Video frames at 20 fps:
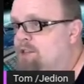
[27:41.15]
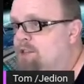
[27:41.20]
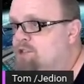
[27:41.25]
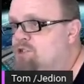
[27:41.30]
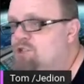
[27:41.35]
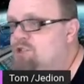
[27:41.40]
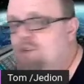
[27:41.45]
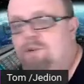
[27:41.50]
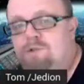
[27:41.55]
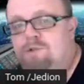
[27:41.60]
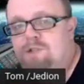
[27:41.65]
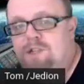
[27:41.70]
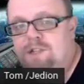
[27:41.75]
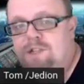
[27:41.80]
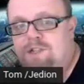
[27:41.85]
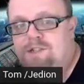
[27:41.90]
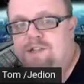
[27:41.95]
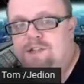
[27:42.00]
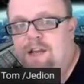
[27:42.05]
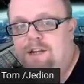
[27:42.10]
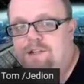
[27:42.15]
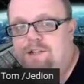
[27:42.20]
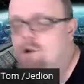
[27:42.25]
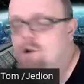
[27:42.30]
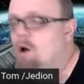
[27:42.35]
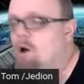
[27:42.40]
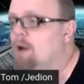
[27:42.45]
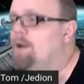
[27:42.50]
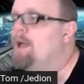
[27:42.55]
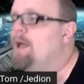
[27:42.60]
This GeoCity site is
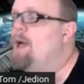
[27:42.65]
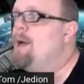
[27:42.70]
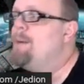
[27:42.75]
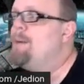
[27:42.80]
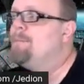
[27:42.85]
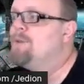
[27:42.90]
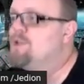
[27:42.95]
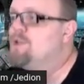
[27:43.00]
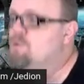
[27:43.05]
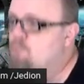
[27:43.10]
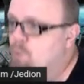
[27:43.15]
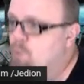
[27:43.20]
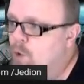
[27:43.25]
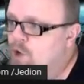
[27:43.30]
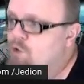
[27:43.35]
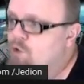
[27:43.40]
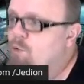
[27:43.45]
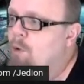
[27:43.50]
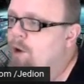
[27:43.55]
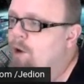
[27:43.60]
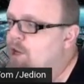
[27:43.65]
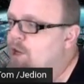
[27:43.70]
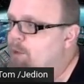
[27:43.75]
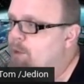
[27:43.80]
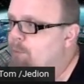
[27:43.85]
gone, but he's working to